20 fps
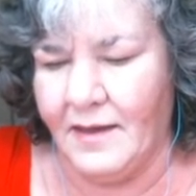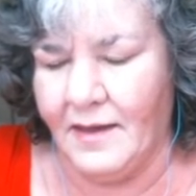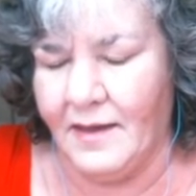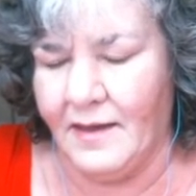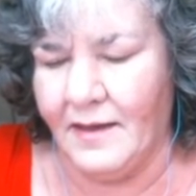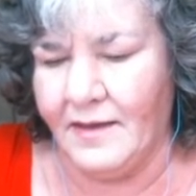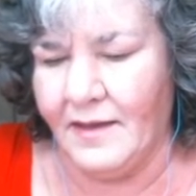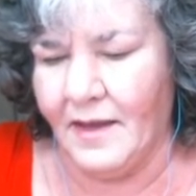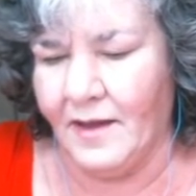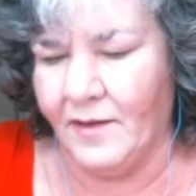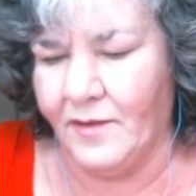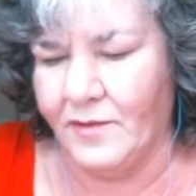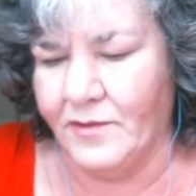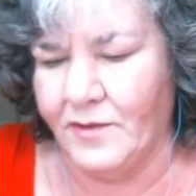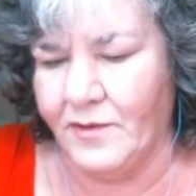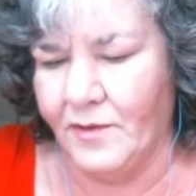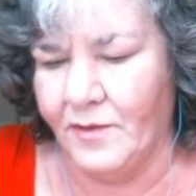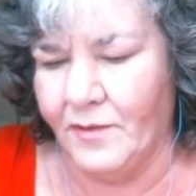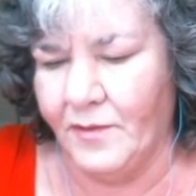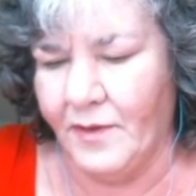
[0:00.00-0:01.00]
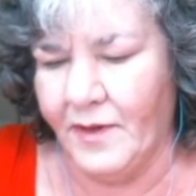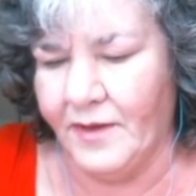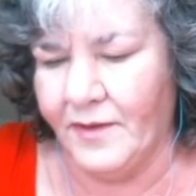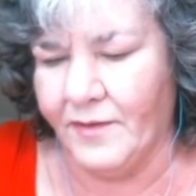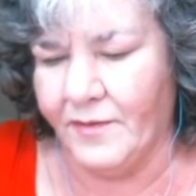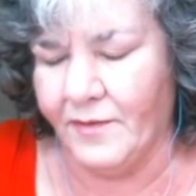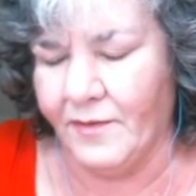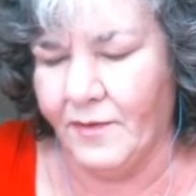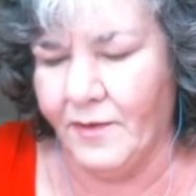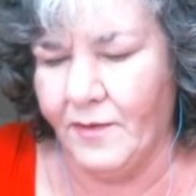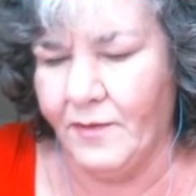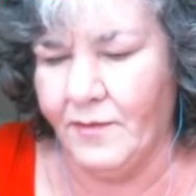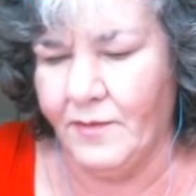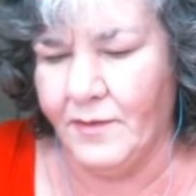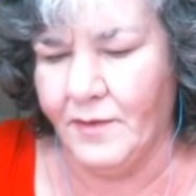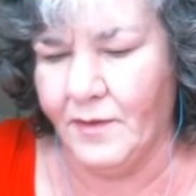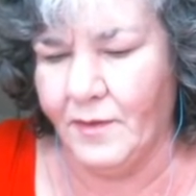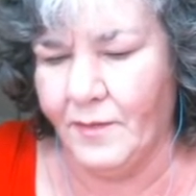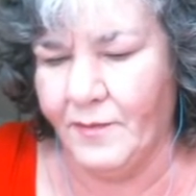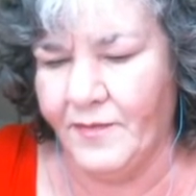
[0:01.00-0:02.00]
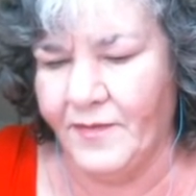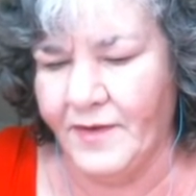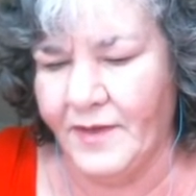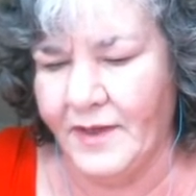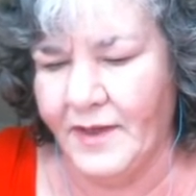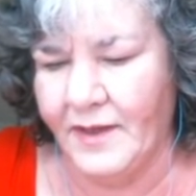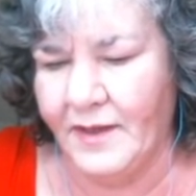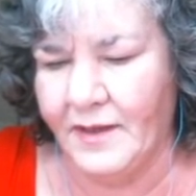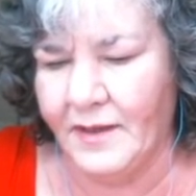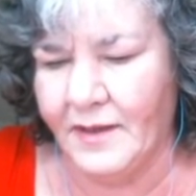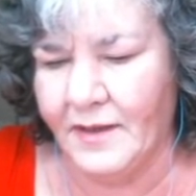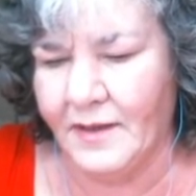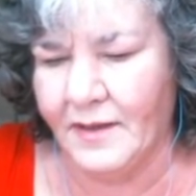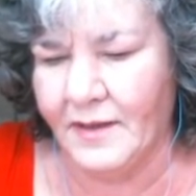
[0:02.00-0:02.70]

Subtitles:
And that goes all the way through, hopefully.